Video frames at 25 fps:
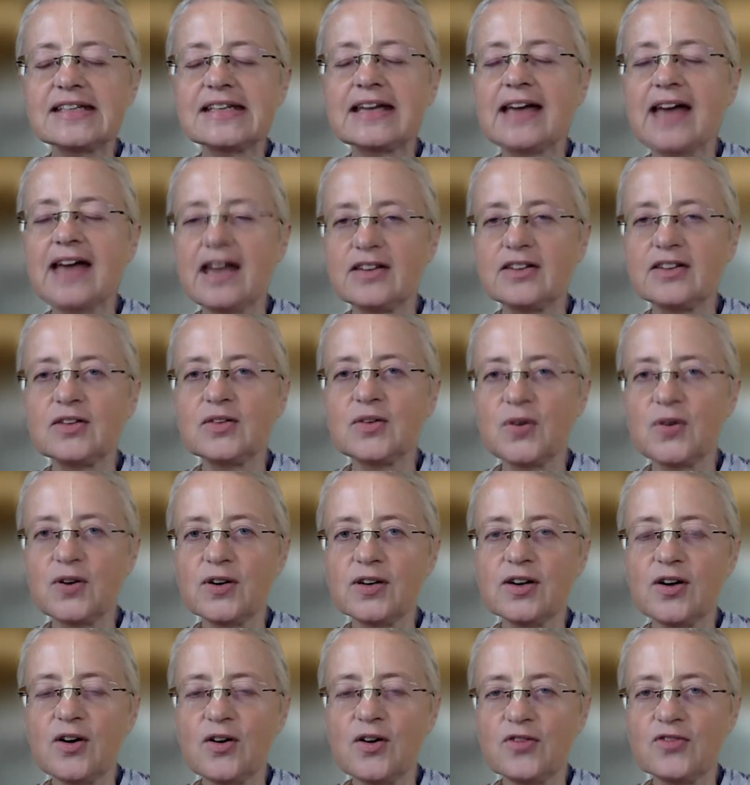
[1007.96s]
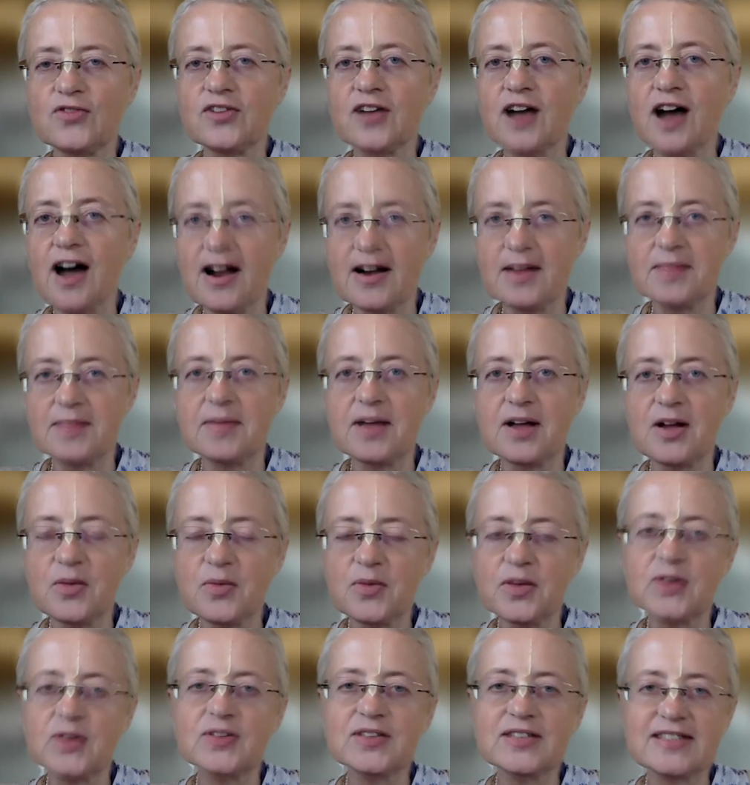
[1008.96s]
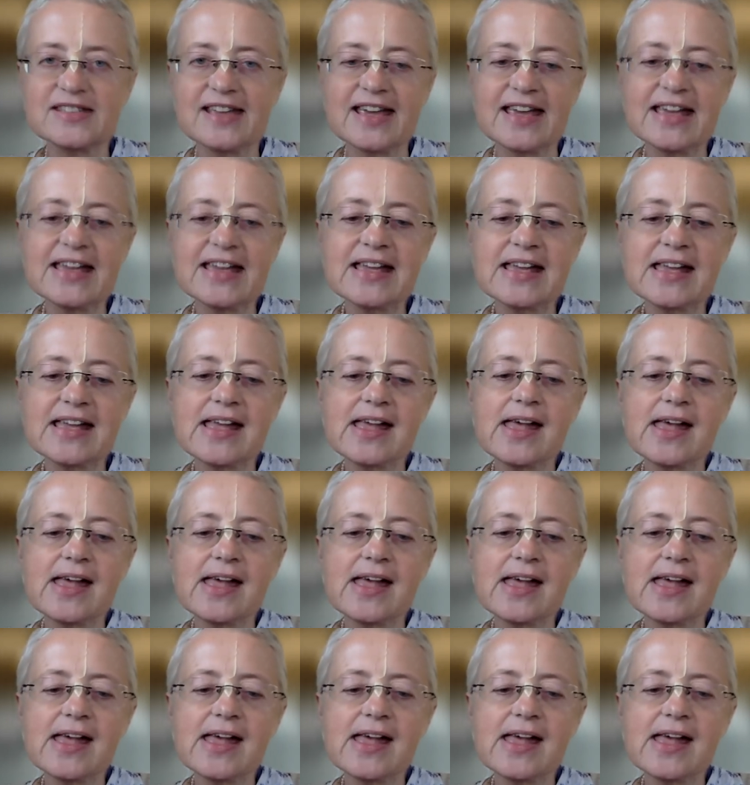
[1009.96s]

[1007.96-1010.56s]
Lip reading: category of karma, we could say,